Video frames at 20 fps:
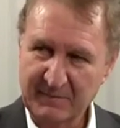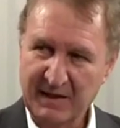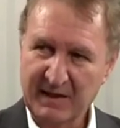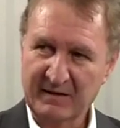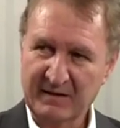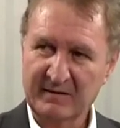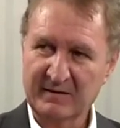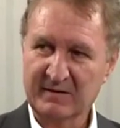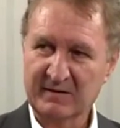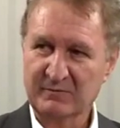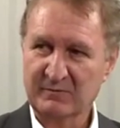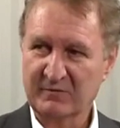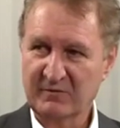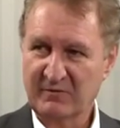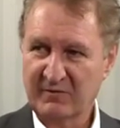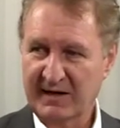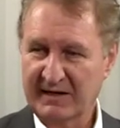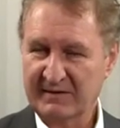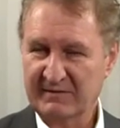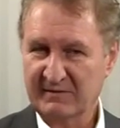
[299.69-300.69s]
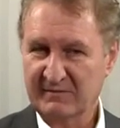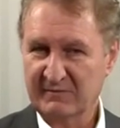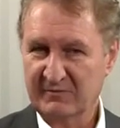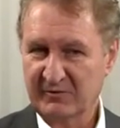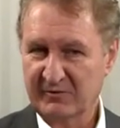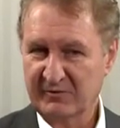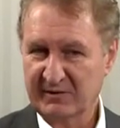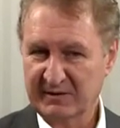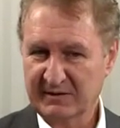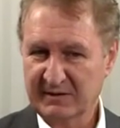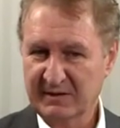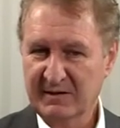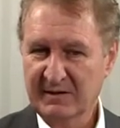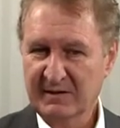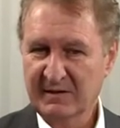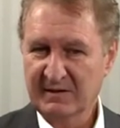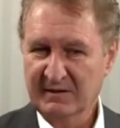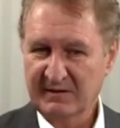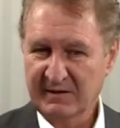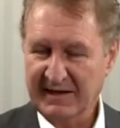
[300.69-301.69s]
And it was created during
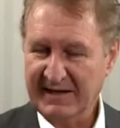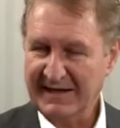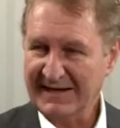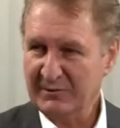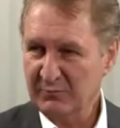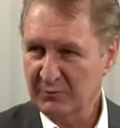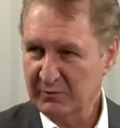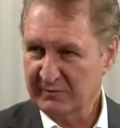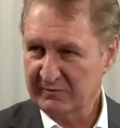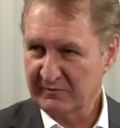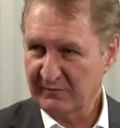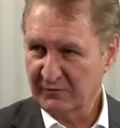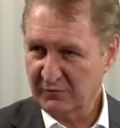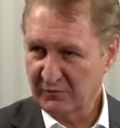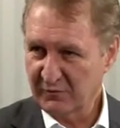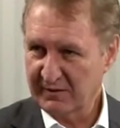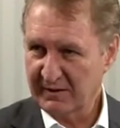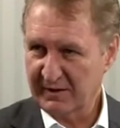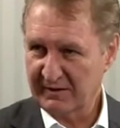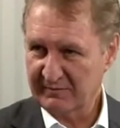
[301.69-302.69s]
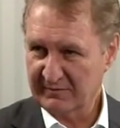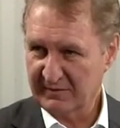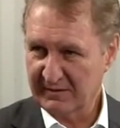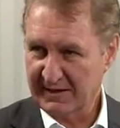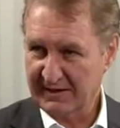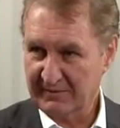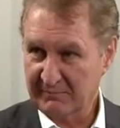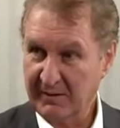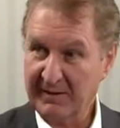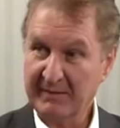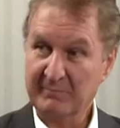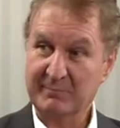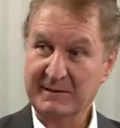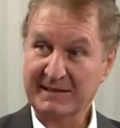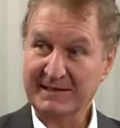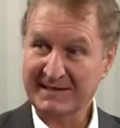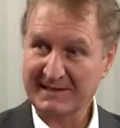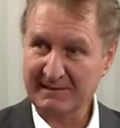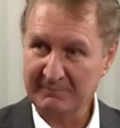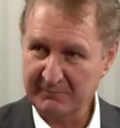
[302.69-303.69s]
the headwinds of 2008 by the
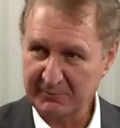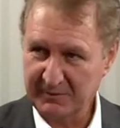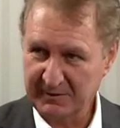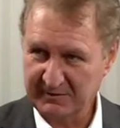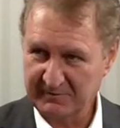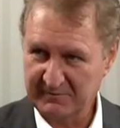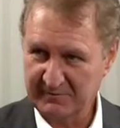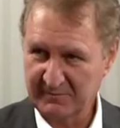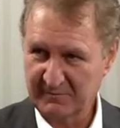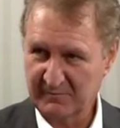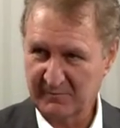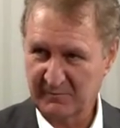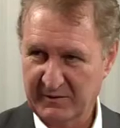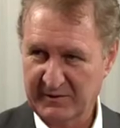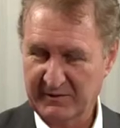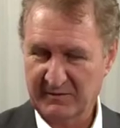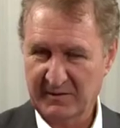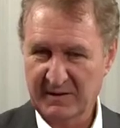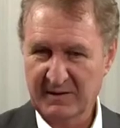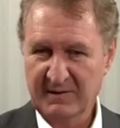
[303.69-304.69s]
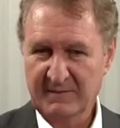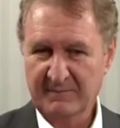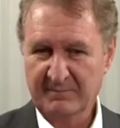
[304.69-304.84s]
big companies, when